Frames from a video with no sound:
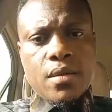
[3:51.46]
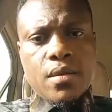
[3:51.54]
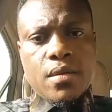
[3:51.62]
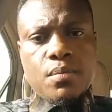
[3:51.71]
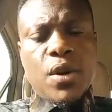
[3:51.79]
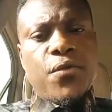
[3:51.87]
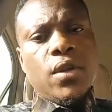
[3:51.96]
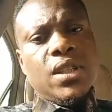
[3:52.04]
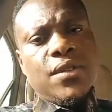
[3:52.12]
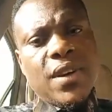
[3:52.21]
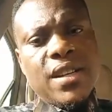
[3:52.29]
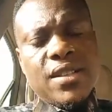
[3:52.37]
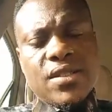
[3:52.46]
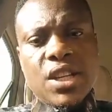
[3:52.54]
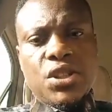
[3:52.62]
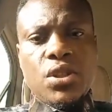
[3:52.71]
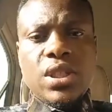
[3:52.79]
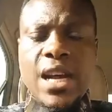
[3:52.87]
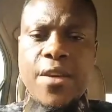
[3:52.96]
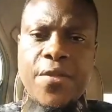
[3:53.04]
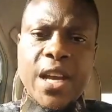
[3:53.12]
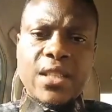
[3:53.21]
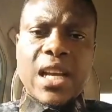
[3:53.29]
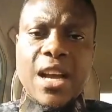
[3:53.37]
But from the very section, I
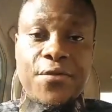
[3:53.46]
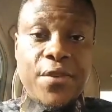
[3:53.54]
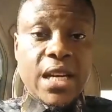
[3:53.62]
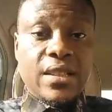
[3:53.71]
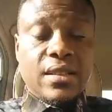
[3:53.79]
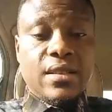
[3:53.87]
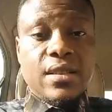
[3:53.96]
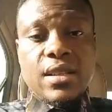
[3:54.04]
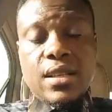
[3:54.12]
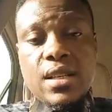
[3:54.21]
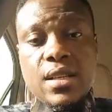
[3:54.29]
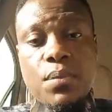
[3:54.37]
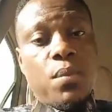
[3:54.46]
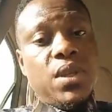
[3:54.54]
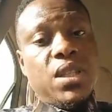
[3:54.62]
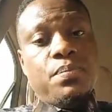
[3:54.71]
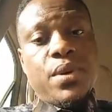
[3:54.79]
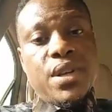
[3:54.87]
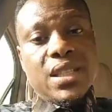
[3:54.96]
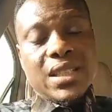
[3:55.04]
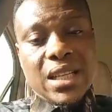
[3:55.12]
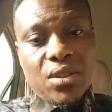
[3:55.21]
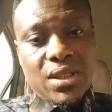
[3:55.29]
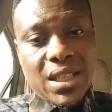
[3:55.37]
felt probably the parents
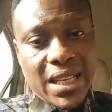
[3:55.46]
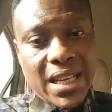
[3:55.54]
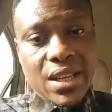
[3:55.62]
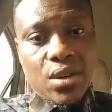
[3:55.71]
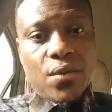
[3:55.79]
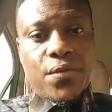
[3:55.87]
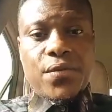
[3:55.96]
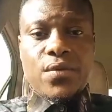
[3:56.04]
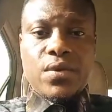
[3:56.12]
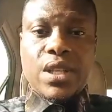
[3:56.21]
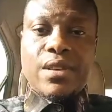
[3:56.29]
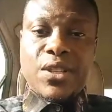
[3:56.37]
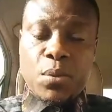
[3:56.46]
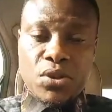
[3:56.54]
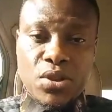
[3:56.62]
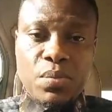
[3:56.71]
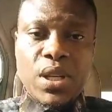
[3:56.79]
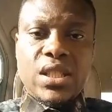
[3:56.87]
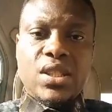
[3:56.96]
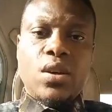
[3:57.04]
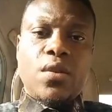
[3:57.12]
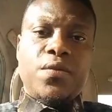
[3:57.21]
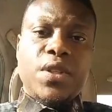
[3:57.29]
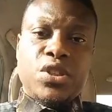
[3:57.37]
cannot take care of the responsibility
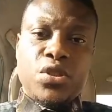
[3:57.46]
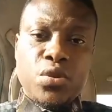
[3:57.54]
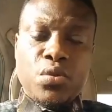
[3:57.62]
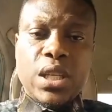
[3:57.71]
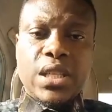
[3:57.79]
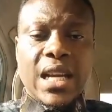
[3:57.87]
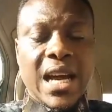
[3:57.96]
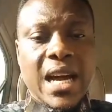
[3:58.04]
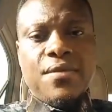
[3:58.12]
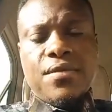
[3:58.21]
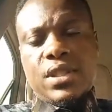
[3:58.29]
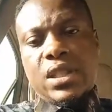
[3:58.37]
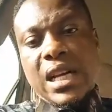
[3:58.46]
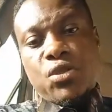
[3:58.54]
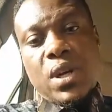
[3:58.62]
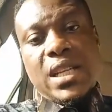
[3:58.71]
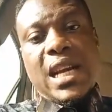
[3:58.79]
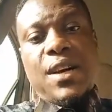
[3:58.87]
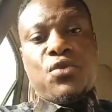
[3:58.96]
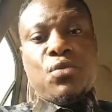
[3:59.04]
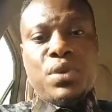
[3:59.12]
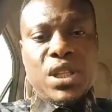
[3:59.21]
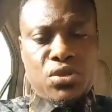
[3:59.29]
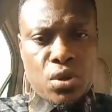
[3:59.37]
of the children they have. That's why they have to
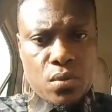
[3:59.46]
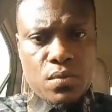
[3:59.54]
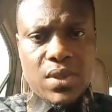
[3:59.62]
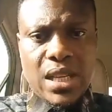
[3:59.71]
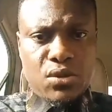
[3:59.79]
bring some down to